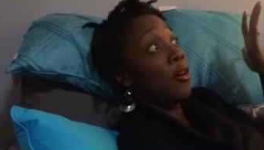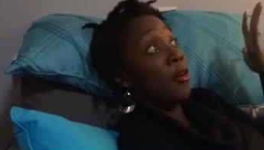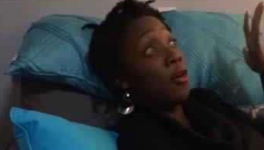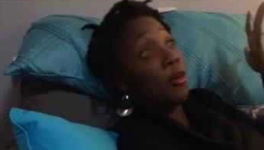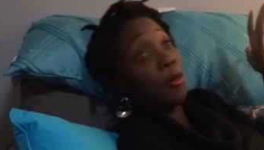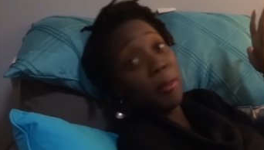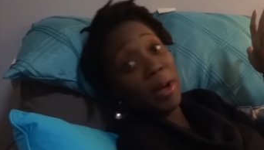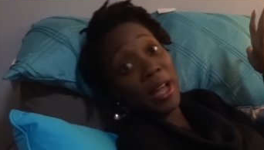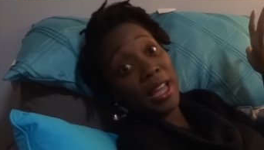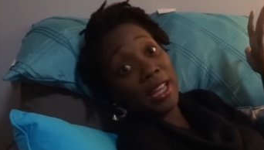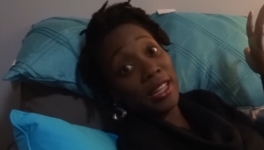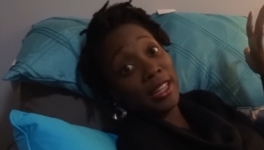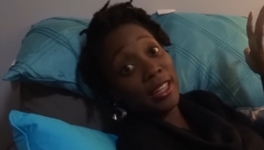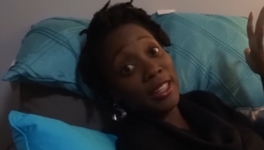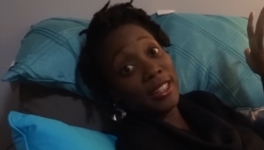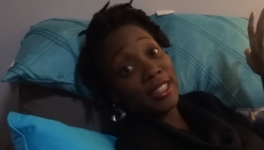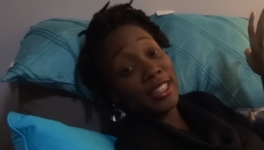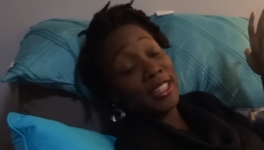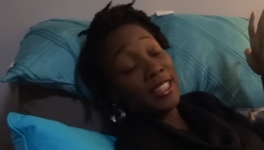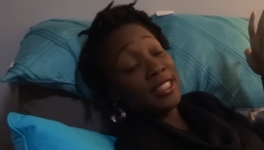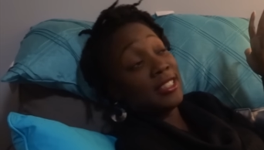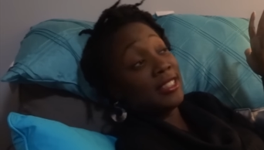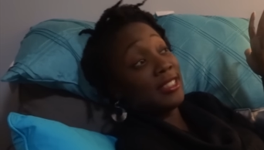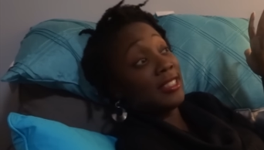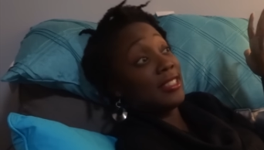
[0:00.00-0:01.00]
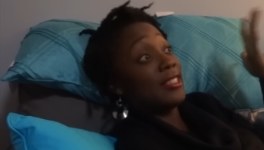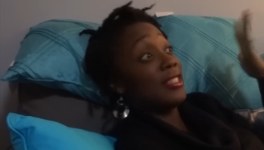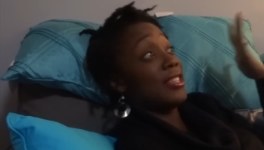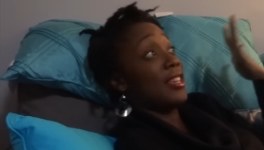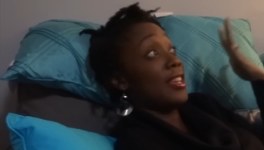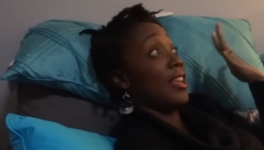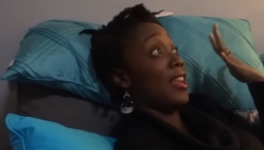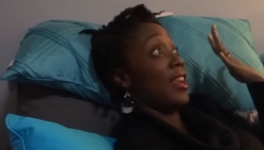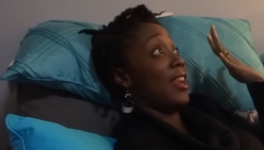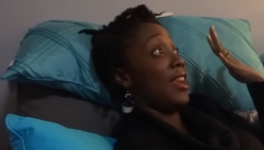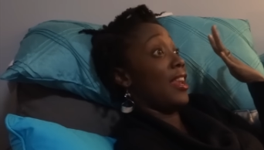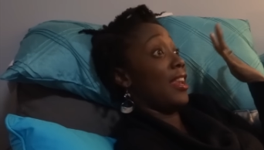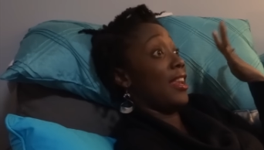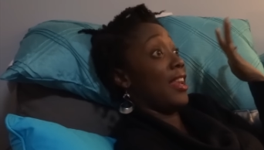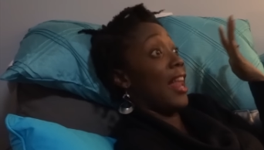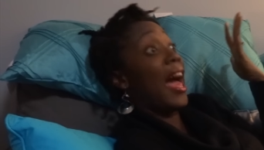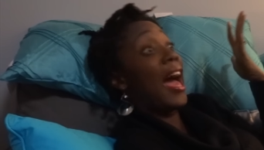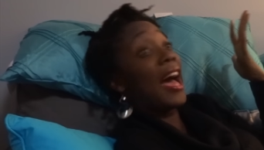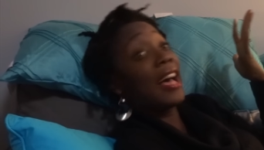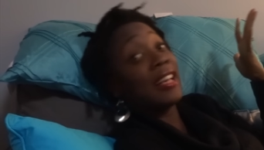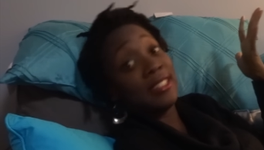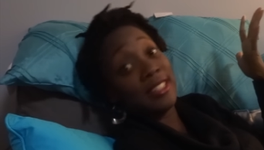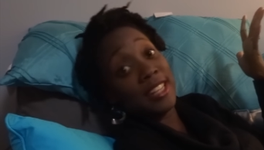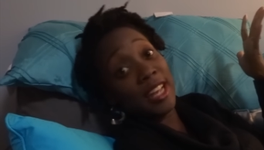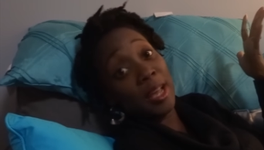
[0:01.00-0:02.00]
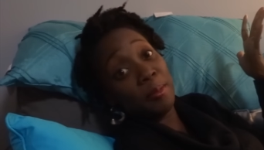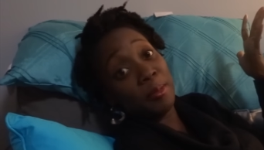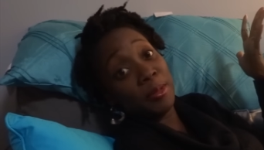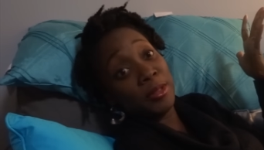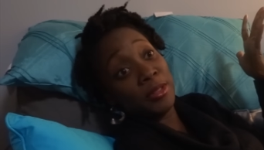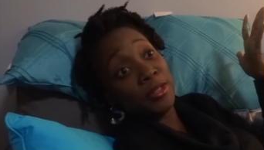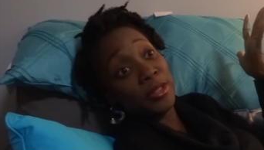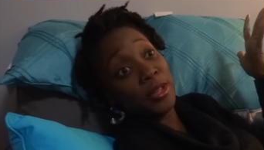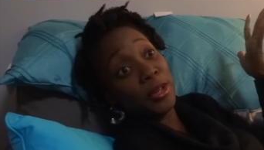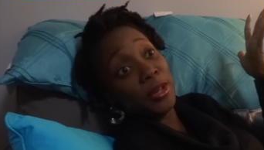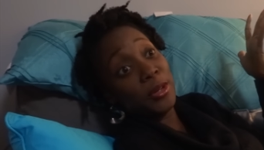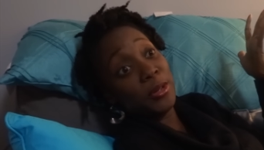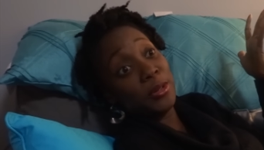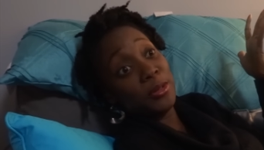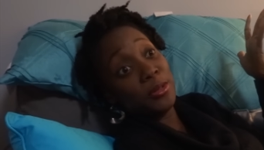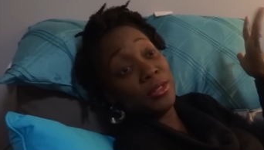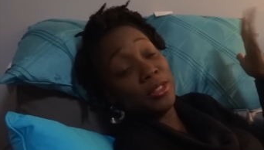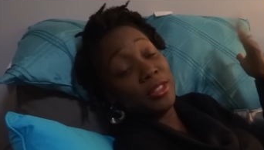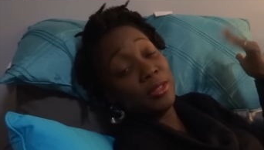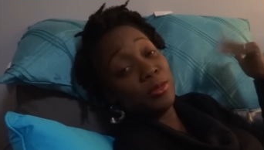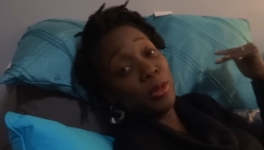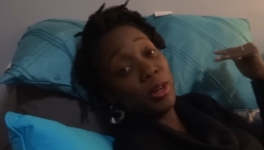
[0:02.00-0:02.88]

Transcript: Oh my goodness last episode.